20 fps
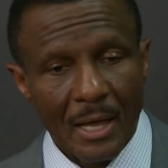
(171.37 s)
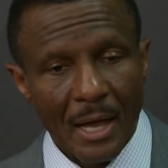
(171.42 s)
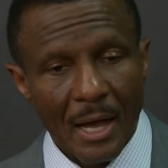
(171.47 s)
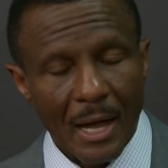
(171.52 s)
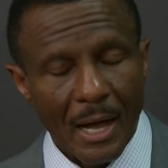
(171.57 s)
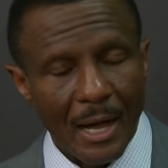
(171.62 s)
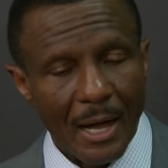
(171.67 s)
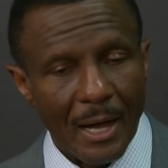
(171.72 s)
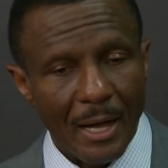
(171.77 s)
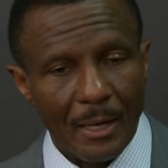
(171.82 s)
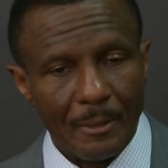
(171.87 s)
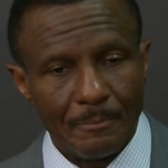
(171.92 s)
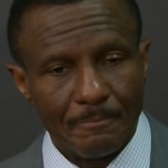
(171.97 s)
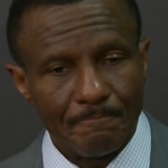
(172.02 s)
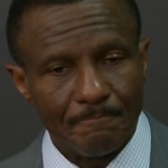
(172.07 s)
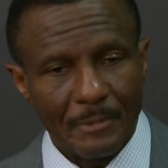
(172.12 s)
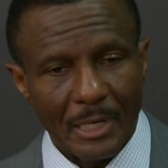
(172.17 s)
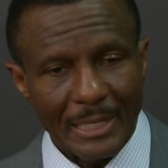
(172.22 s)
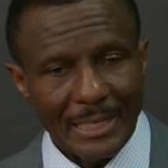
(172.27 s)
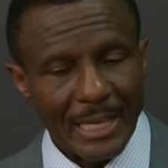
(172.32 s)
Um,
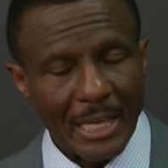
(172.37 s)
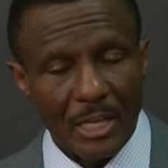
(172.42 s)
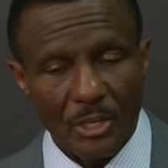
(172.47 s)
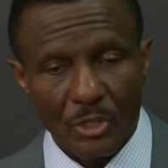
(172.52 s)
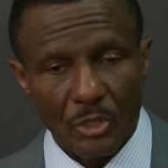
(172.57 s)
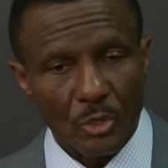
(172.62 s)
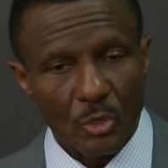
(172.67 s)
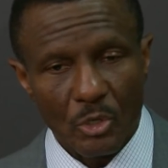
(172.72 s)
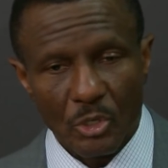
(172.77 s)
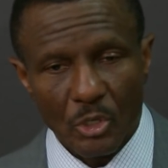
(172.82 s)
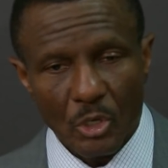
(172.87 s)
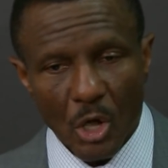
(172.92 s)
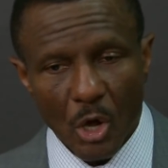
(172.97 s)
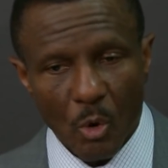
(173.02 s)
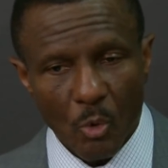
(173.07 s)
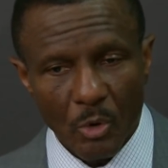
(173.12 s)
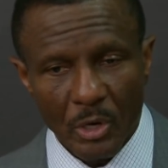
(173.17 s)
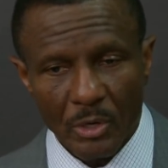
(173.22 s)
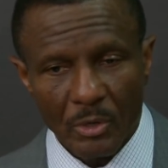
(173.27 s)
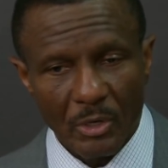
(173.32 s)
again, you know,
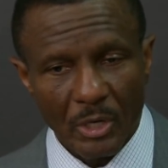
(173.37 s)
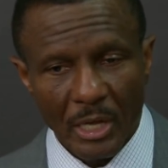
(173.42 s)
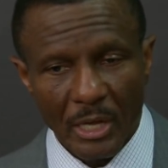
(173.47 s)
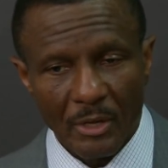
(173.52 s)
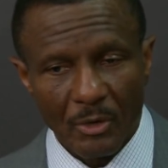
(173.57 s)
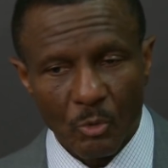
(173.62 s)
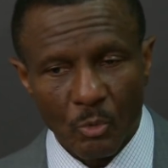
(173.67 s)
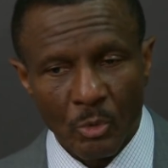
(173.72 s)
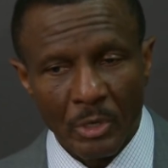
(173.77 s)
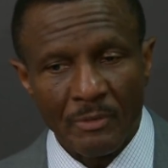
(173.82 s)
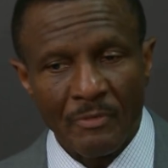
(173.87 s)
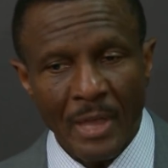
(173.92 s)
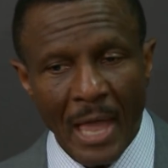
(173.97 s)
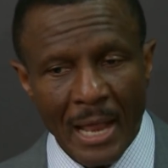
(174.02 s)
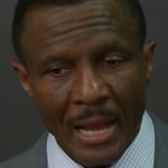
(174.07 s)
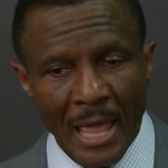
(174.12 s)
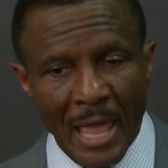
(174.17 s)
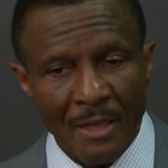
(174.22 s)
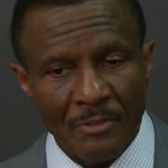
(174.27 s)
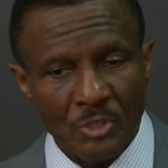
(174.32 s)
we're, eh, we've got
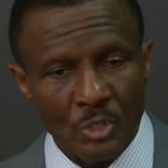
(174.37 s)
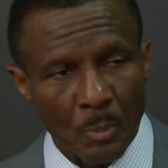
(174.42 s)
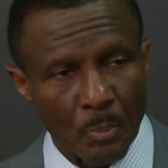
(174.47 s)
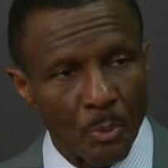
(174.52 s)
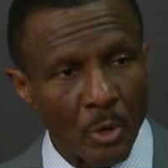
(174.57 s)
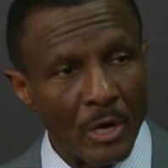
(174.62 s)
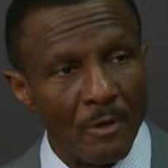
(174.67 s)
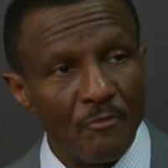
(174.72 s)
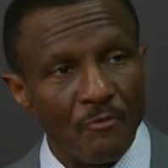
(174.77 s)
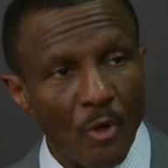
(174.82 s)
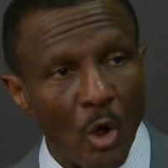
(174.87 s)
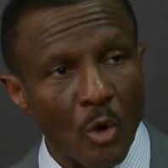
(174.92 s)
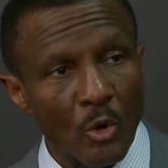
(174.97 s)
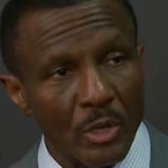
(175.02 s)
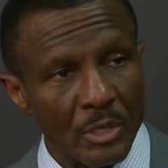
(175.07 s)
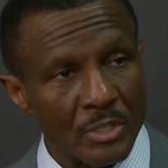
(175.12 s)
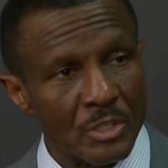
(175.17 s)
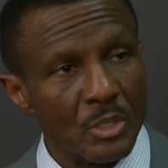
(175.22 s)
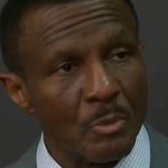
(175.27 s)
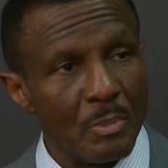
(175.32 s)
to have supreme
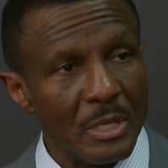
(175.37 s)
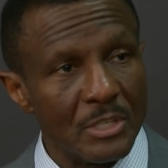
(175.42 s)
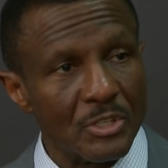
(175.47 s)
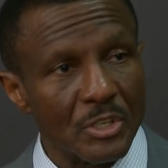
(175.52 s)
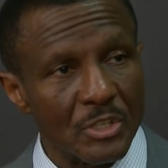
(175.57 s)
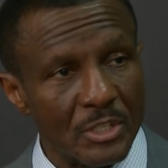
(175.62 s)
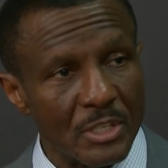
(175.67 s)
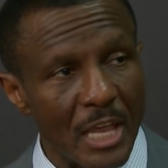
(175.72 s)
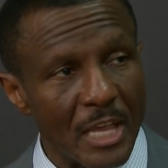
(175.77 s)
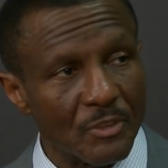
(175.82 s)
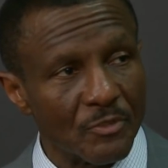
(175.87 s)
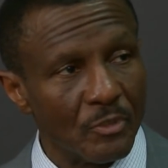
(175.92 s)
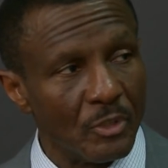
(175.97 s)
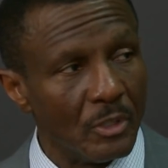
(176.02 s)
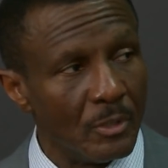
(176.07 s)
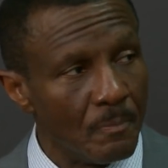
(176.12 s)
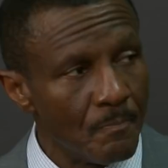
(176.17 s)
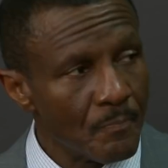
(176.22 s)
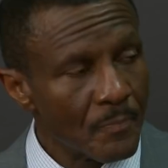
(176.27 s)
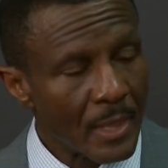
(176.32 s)
focus to be
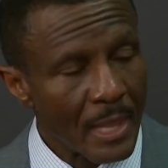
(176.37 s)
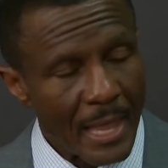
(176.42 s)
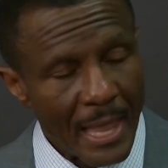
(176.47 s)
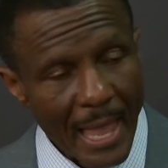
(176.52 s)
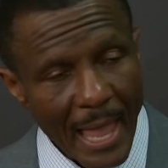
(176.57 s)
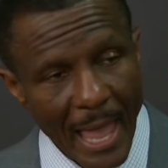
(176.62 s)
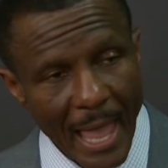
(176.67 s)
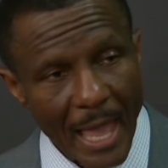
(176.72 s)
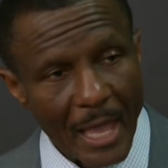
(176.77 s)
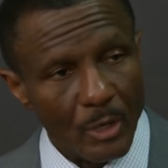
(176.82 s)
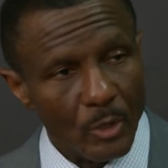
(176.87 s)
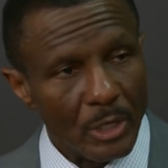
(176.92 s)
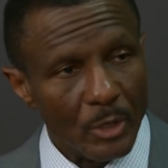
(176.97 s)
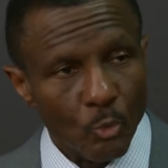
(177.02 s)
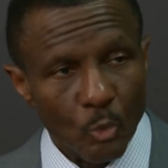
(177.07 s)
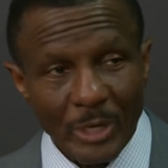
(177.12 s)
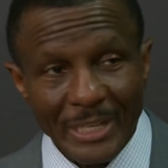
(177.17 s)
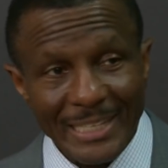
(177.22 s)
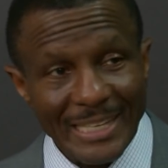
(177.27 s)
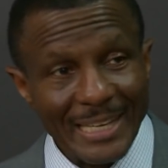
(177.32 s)
successful, and
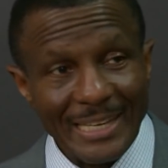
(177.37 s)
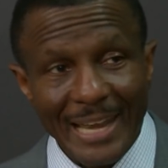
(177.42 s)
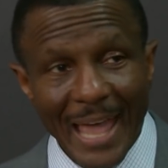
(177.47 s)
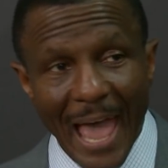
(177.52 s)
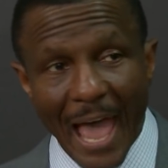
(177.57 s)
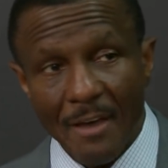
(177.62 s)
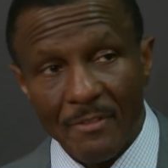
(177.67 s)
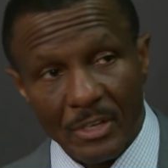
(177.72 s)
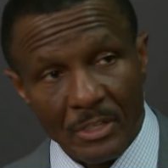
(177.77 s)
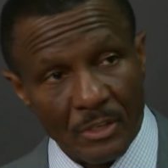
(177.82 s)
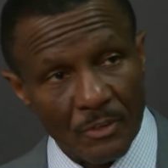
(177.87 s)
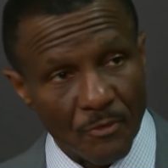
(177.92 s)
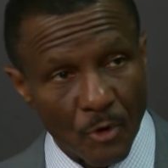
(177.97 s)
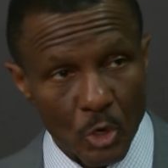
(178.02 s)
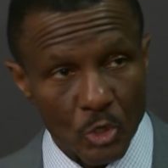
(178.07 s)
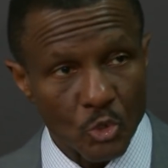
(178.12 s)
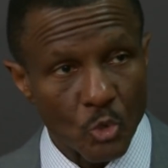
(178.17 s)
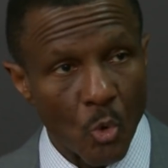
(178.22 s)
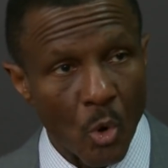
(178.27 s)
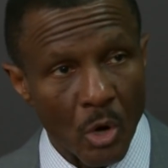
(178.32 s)
we didn't have it in the
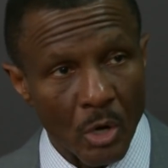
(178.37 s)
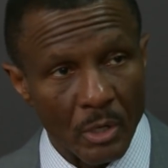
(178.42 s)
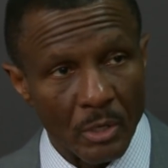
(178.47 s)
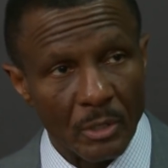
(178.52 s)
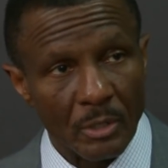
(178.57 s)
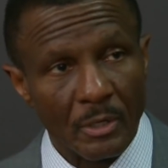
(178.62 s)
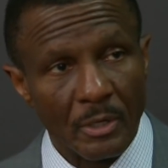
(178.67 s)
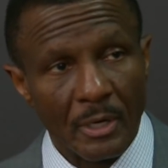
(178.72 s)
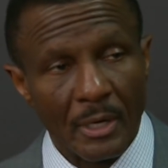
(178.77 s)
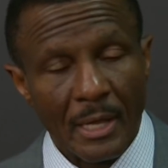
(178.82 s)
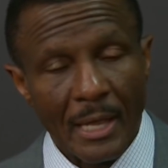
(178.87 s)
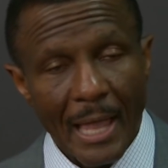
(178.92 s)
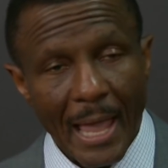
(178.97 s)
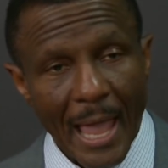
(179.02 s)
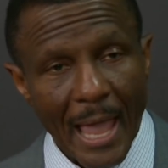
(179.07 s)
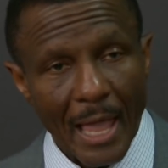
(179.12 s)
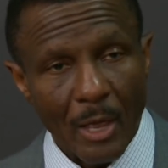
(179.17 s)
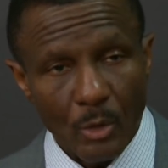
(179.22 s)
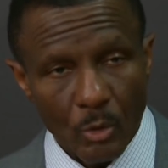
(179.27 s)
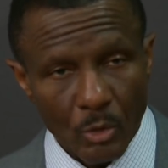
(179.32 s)
first quarter.
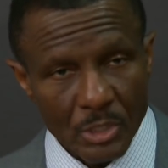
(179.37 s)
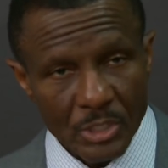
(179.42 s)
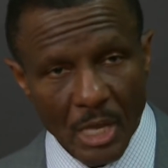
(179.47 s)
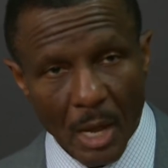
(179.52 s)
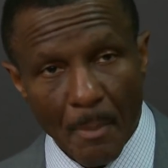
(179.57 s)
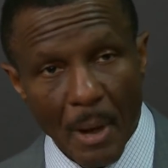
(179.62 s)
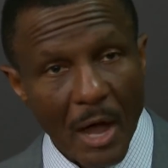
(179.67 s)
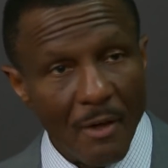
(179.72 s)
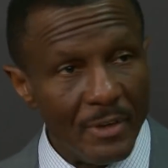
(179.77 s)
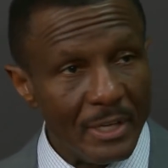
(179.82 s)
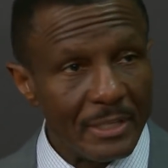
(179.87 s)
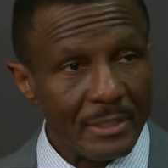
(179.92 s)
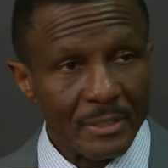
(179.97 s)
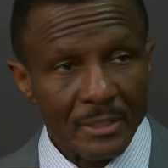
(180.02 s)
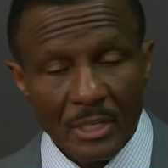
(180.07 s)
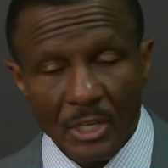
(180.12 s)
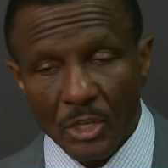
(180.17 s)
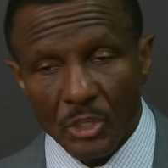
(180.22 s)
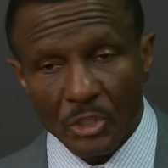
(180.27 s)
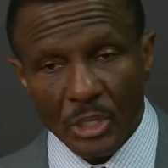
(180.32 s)
And some of it,
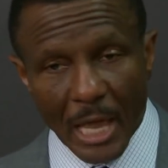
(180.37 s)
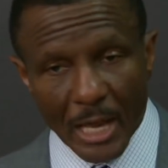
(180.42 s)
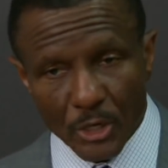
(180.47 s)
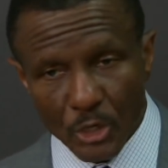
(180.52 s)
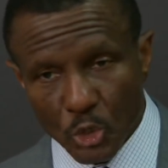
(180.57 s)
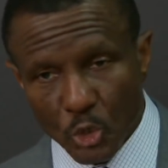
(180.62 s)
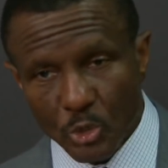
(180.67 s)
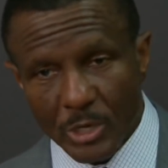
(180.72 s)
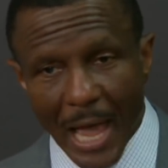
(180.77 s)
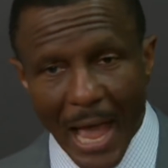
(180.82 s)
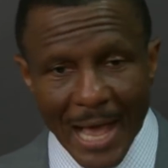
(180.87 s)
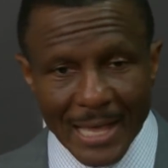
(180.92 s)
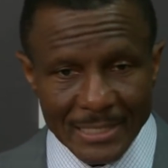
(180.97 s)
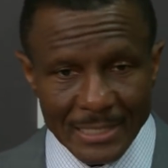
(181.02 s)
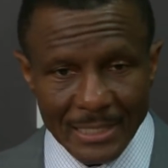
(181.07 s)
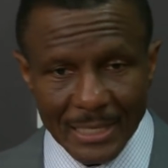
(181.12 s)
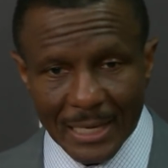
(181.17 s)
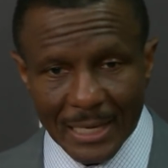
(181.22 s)
got new guys in the